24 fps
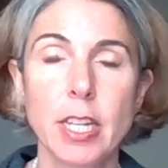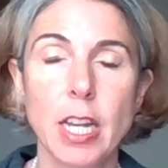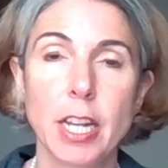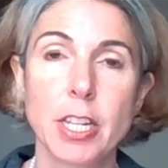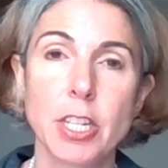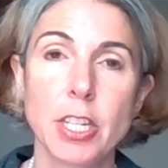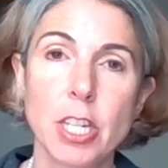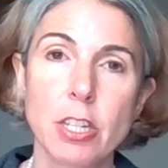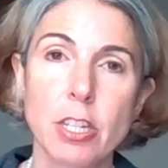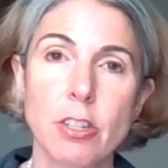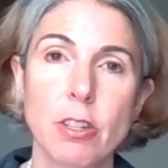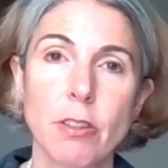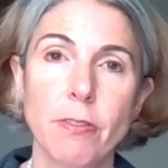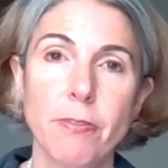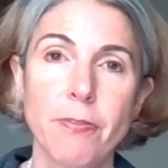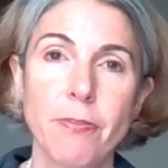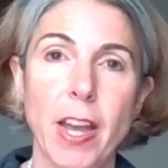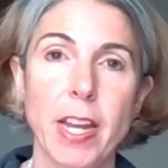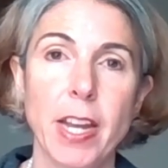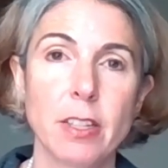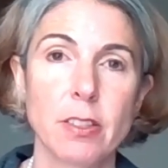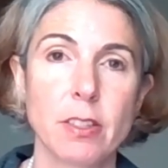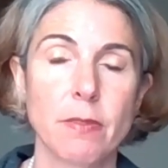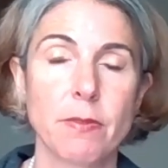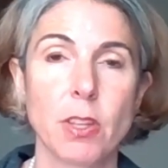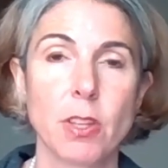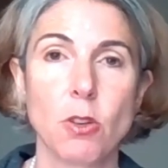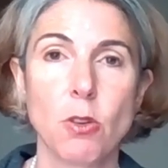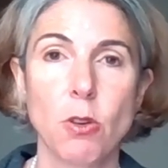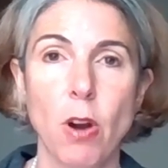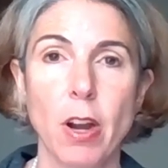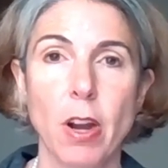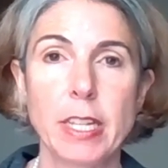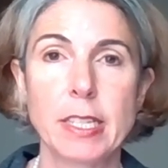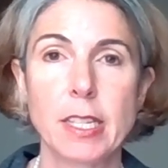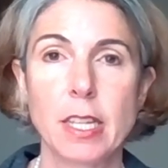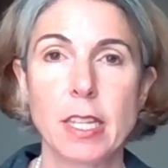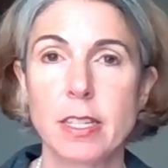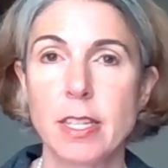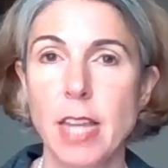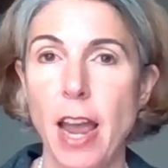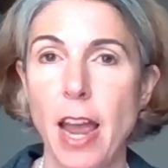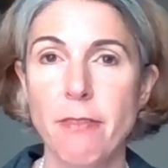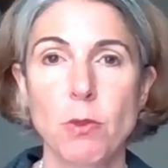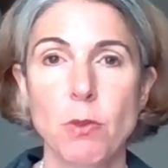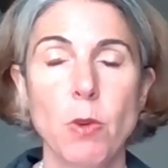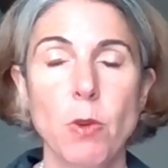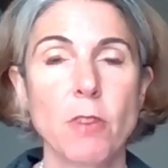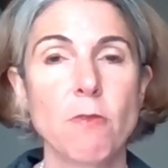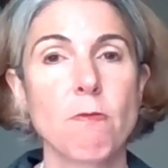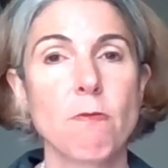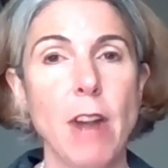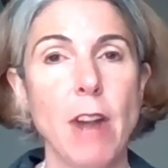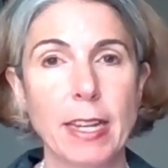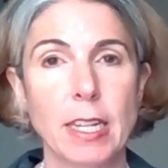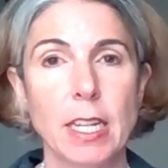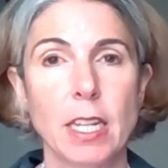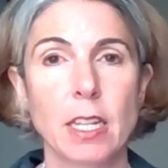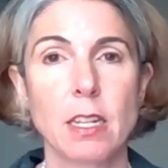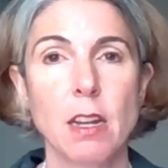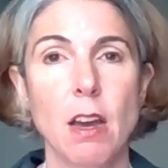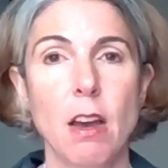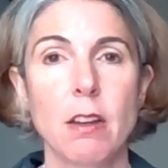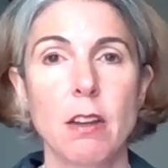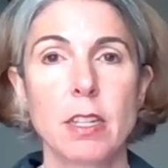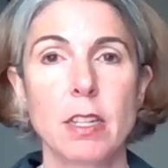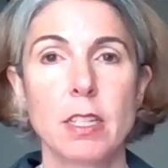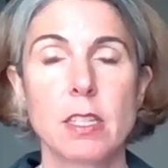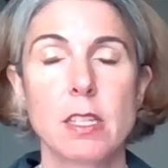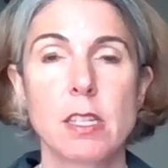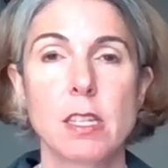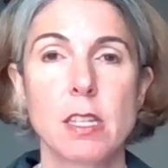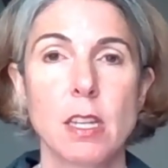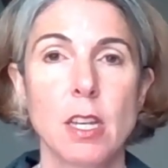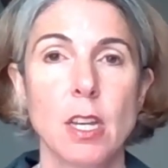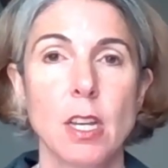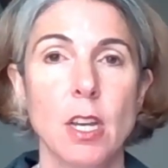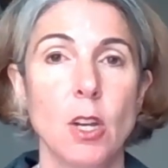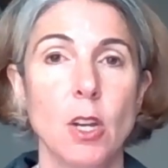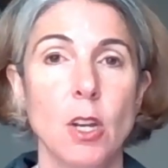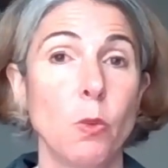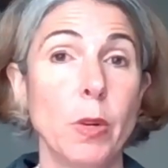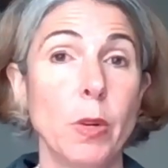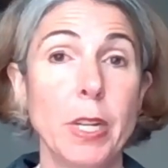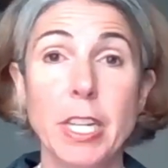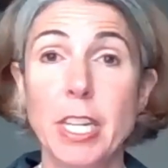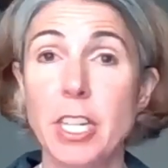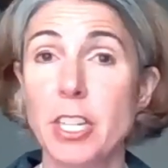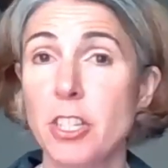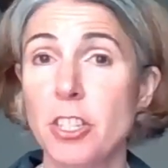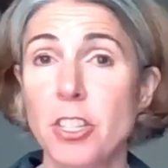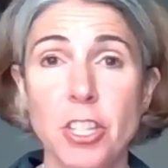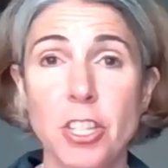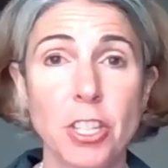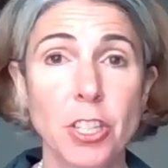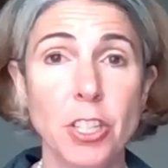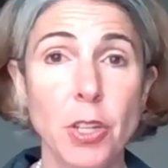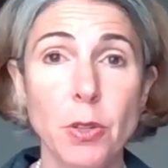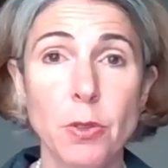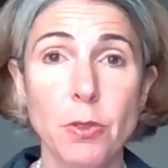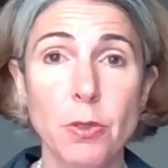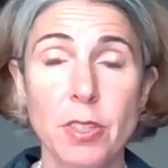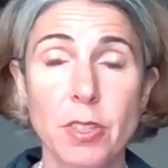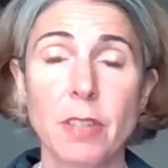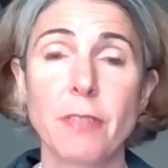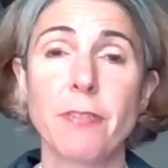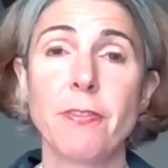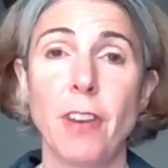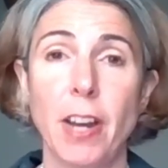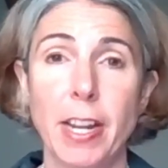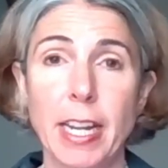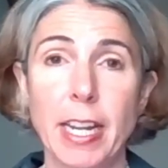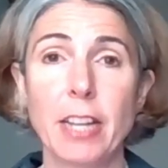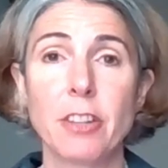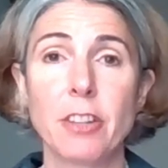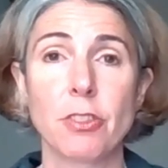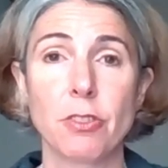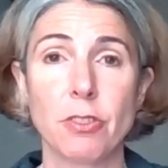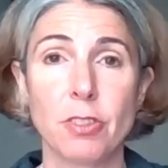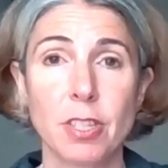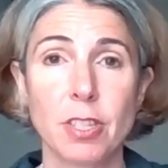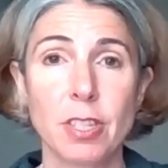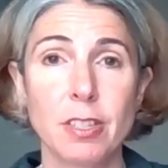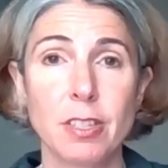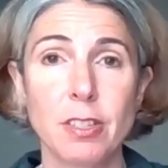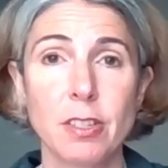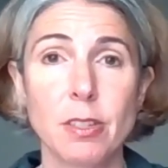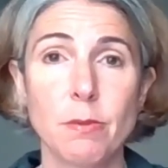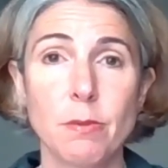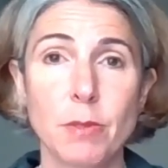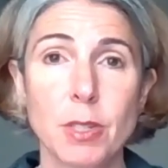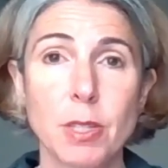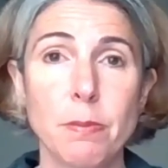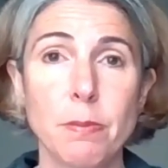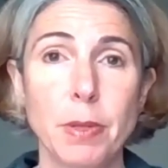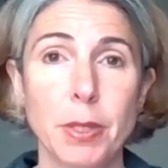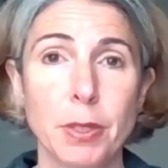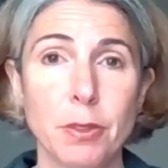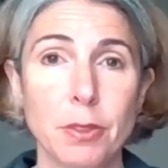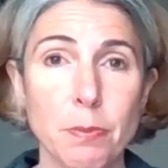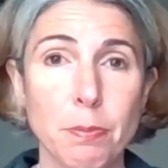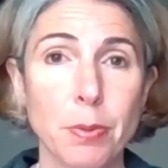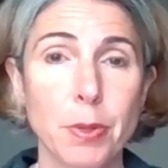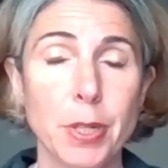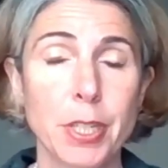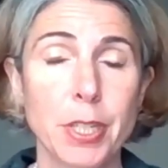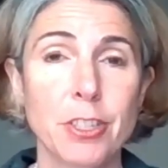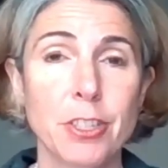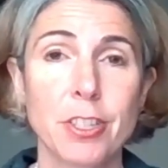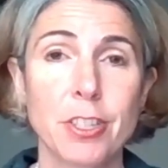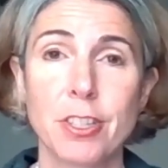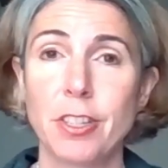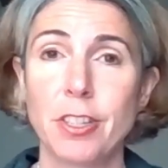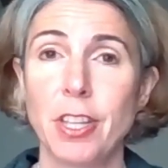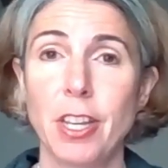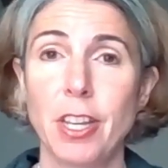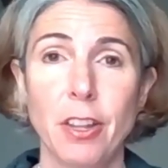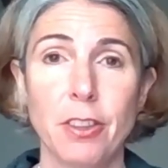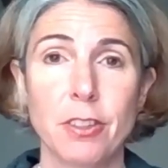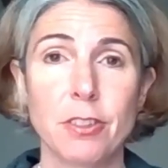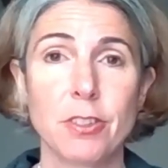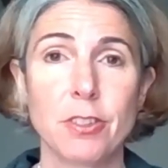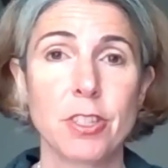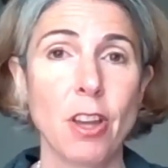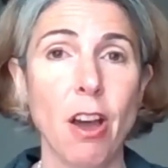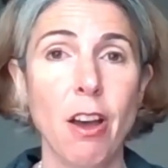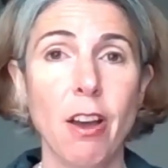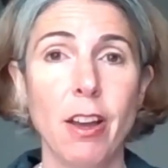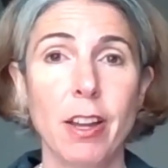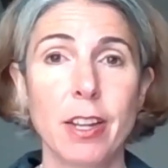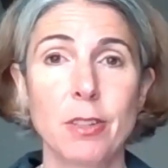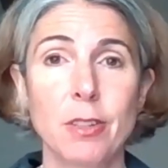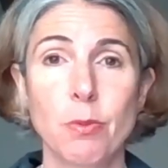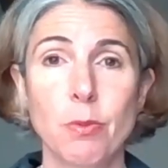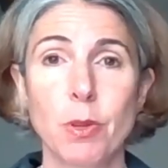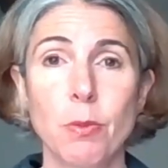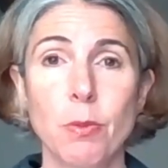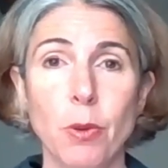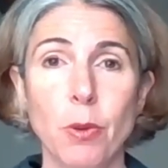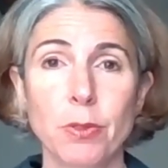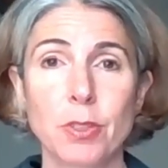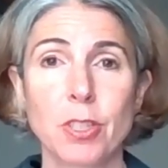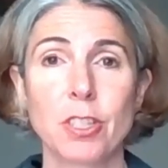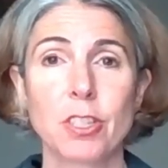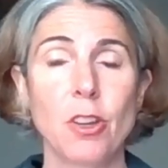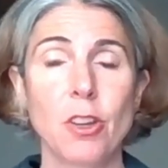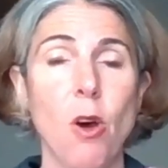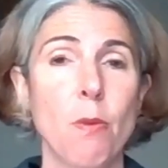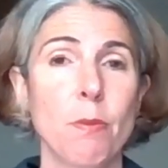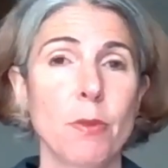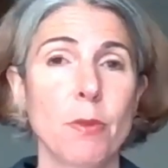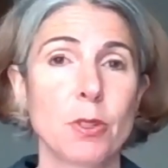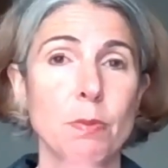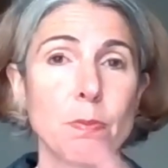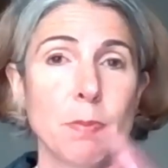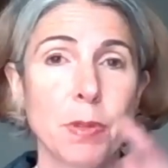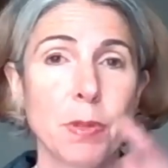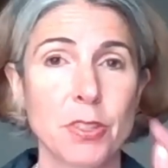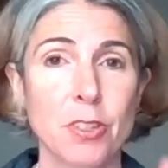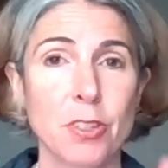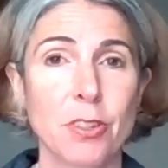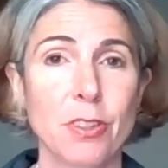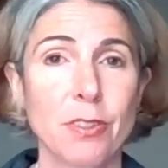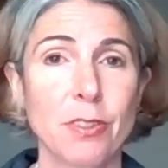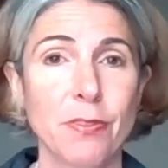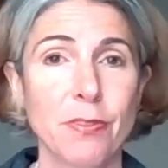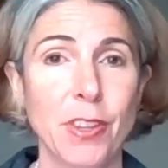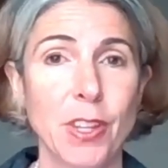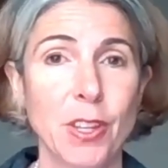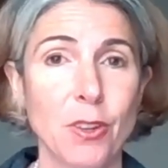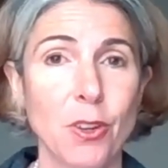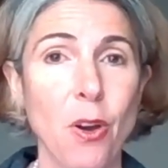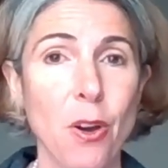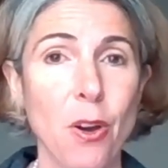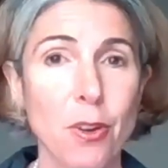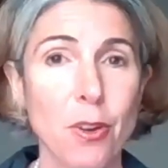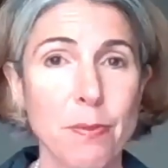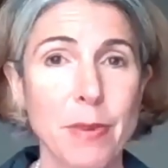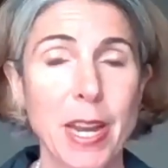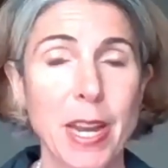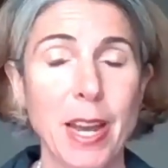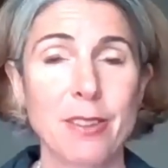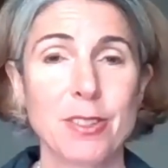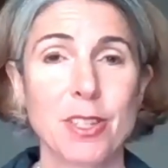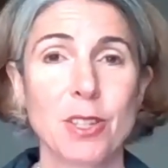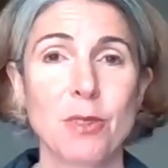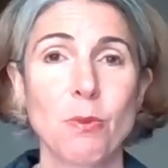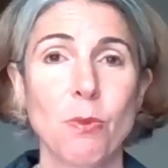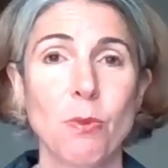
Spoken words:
initial phase of the crisis, everyone recognized we needed to use the financial system to build a bridge to the other side. We wanted to almost preserve the economy as it